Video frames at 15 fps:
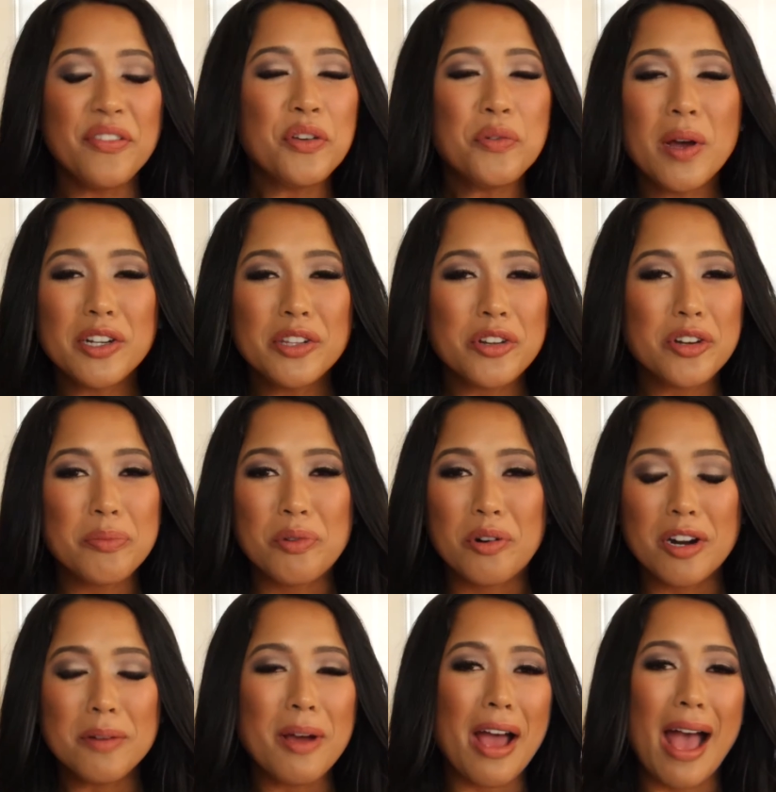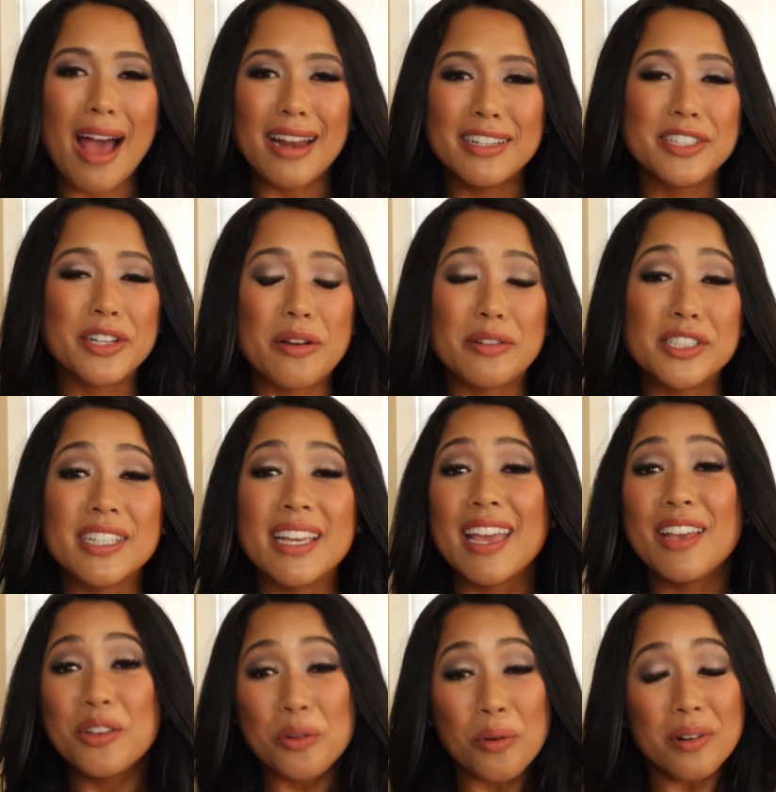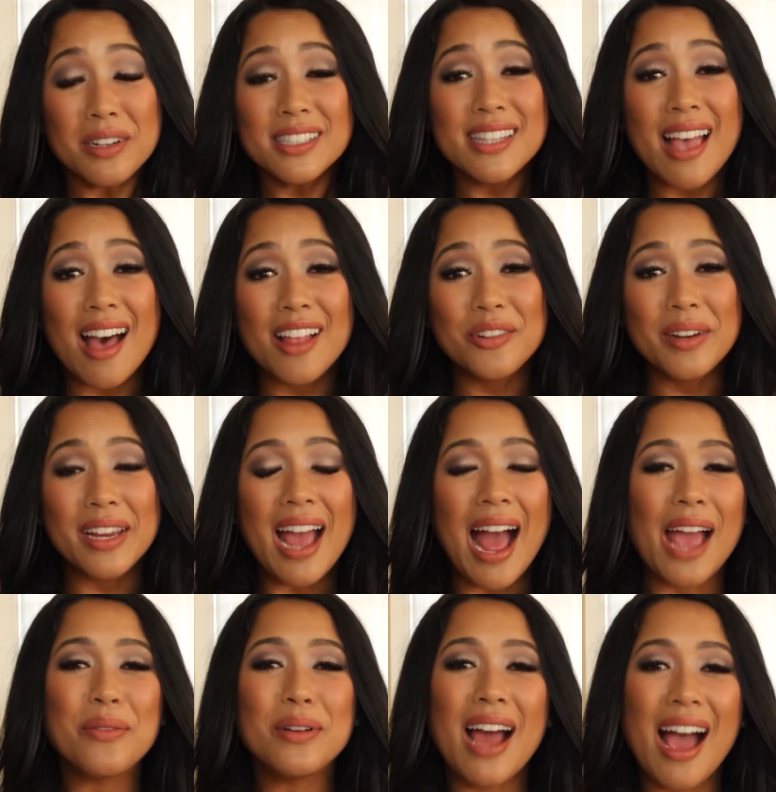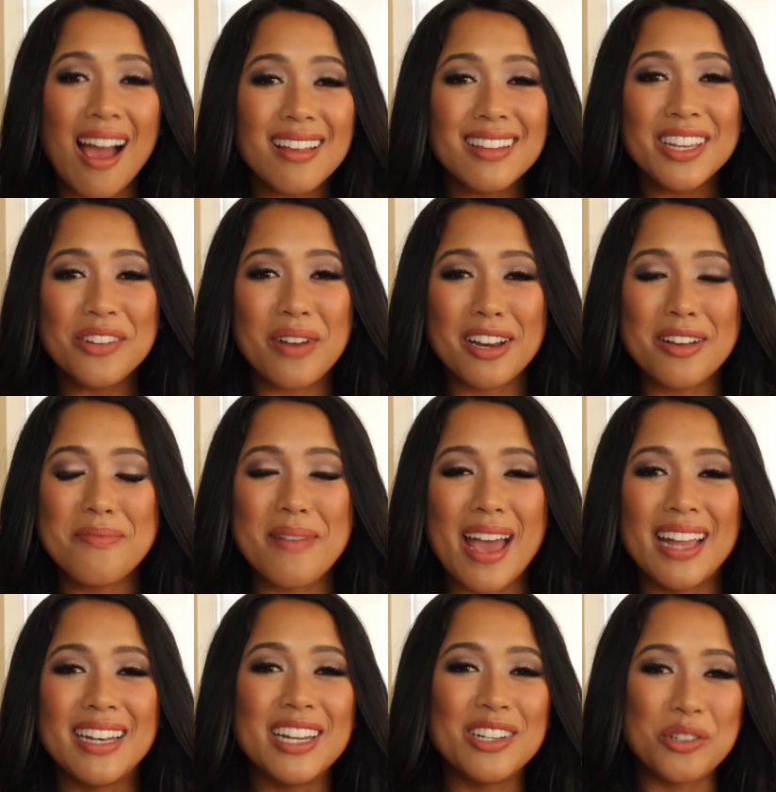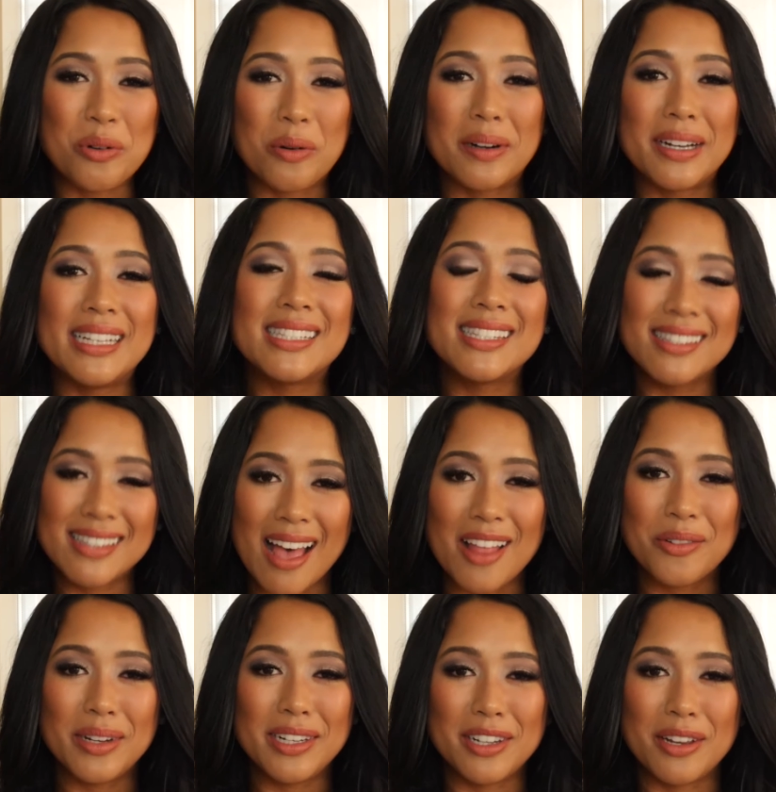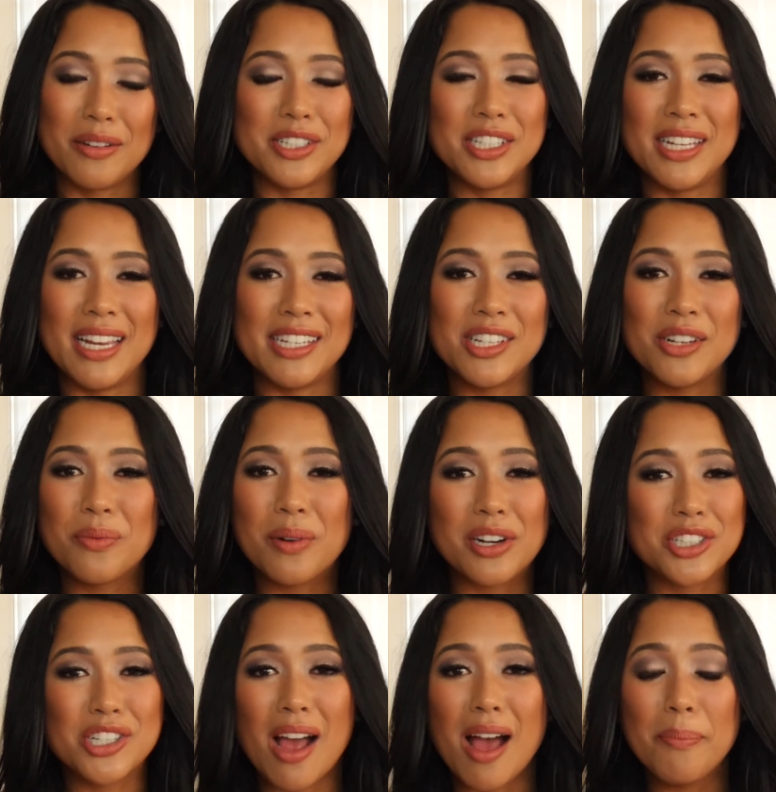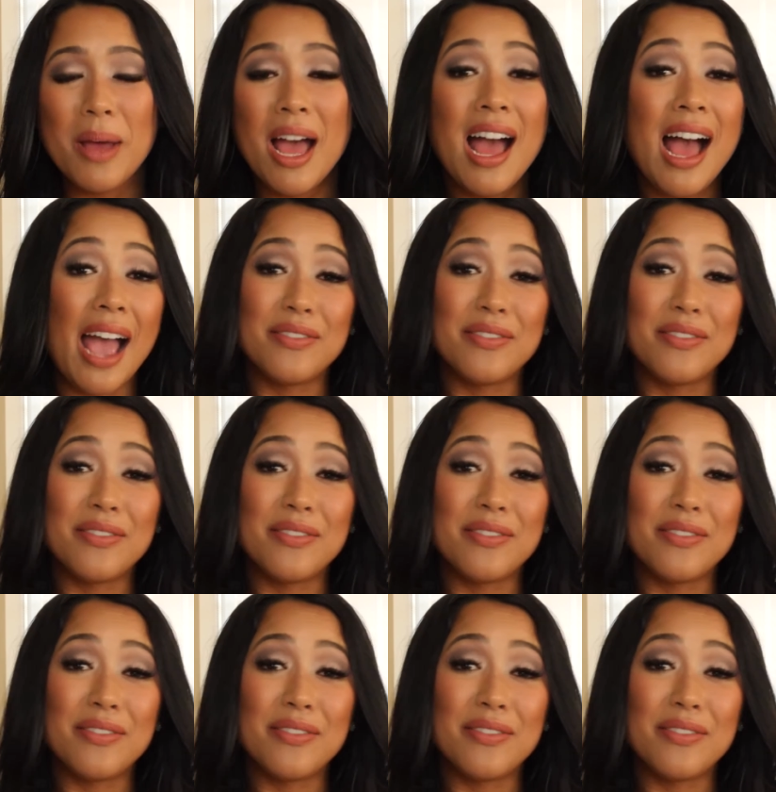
If you want to learn more about how to negotiate your salary, I would highly recommend attend Tori's salary negotiation workshop.